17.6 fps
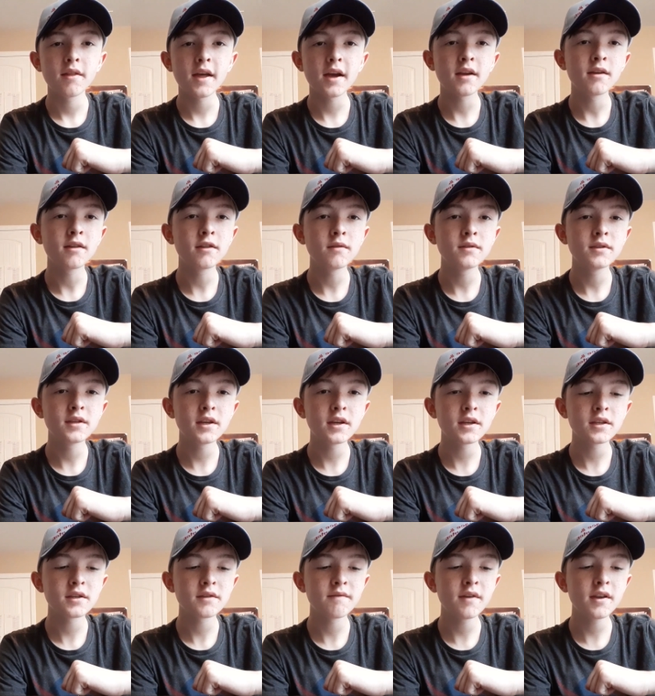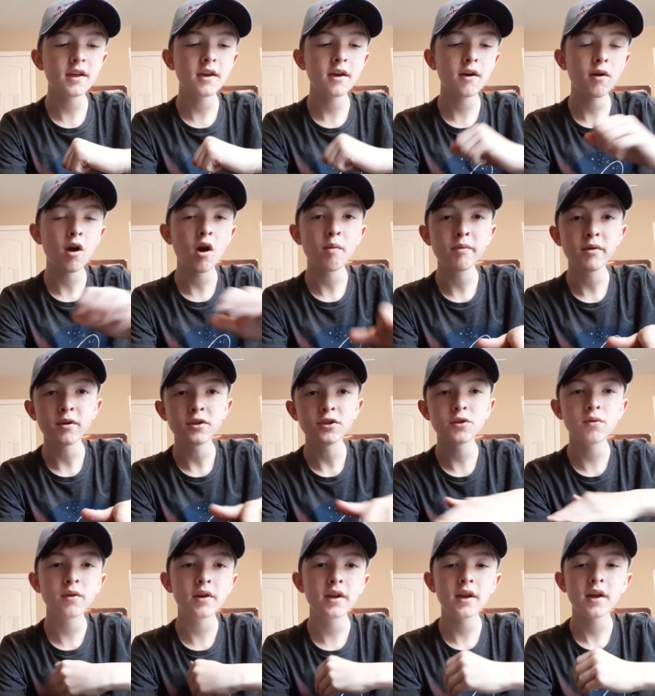that concludes this video. I hope you
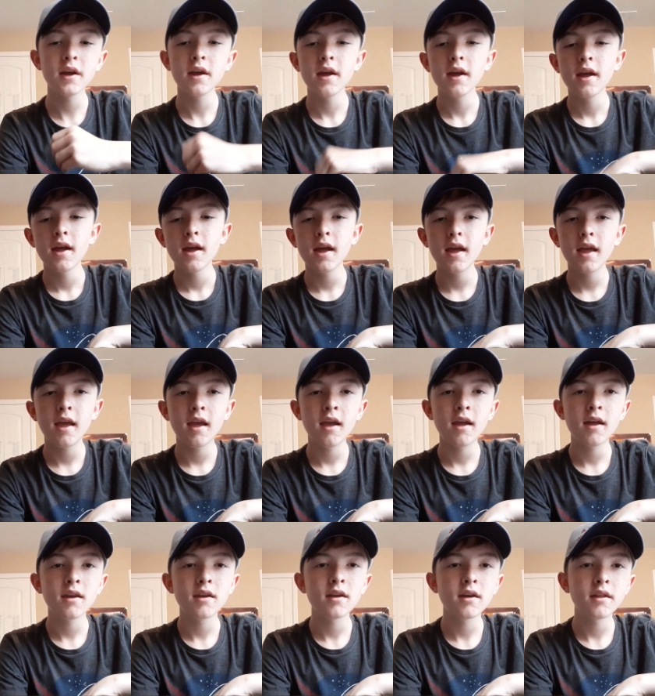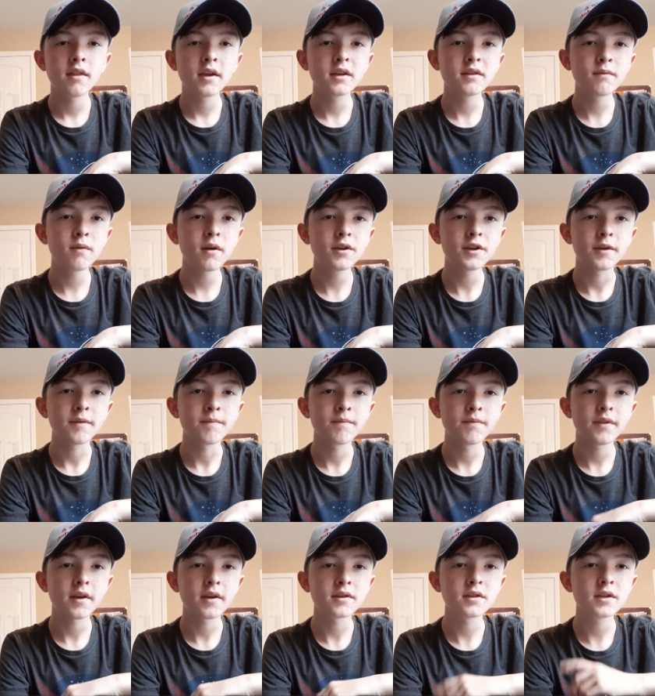enjoyed, and uh, thanks for watching.
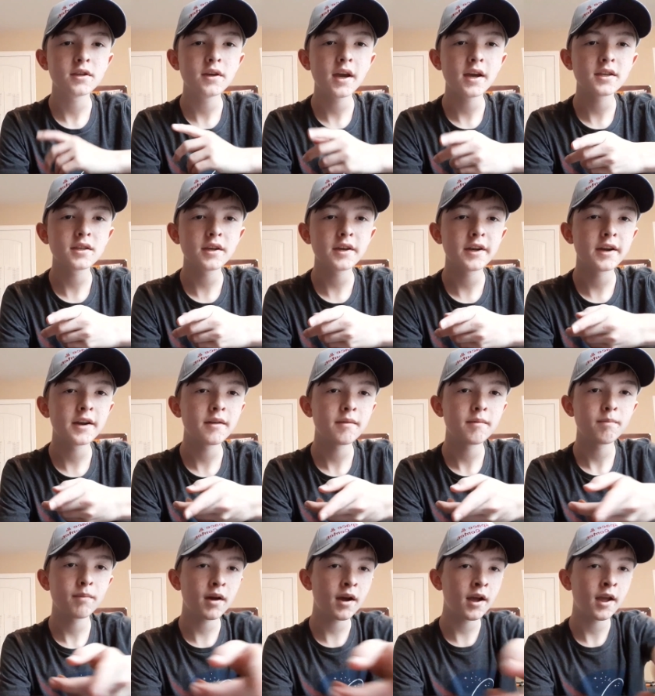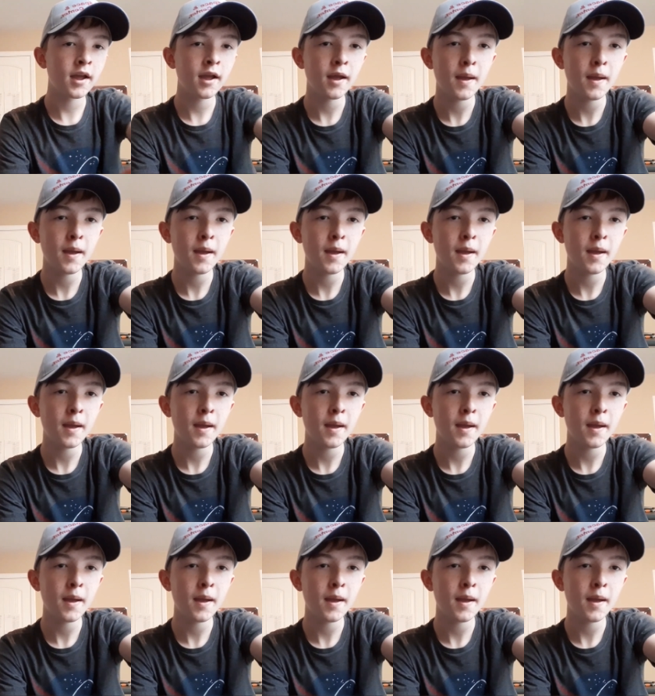I'll see you guys later. Bye.